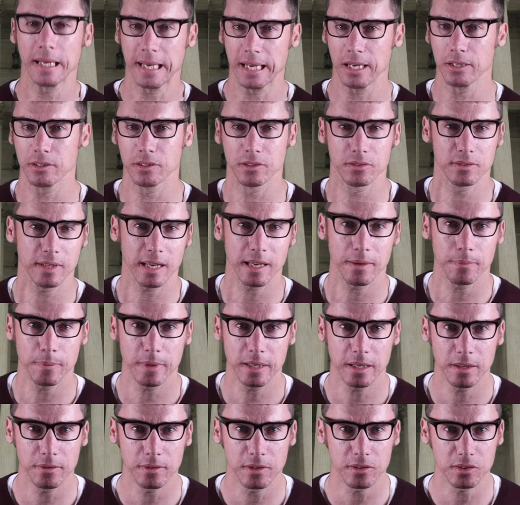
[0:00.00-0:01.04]
Now, does that
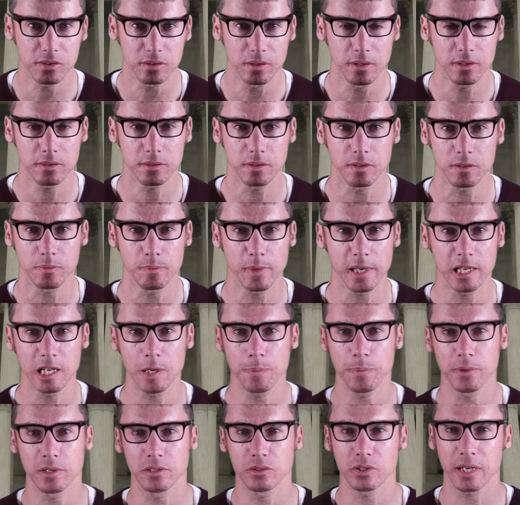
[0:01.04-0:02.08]
mean this list is made
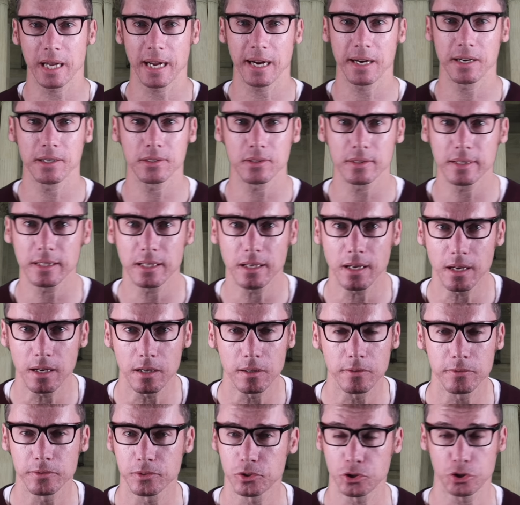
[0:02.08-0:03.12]
up entirely
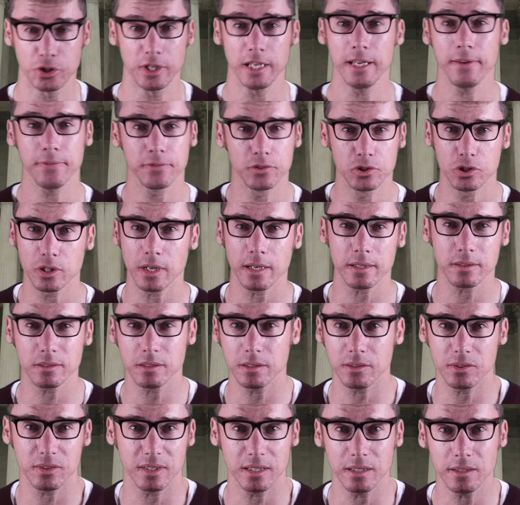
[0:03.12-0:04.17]
of chief
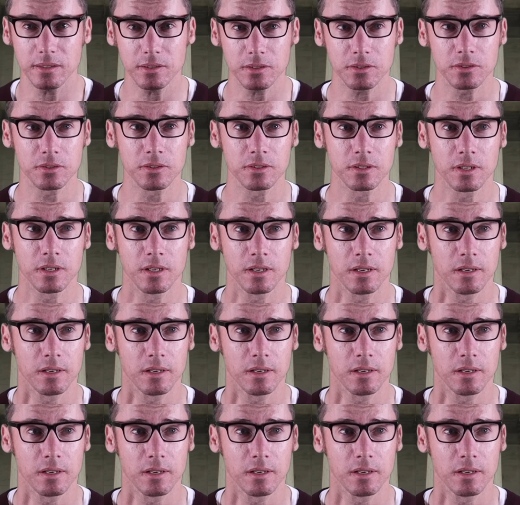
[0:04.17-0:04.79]
justices?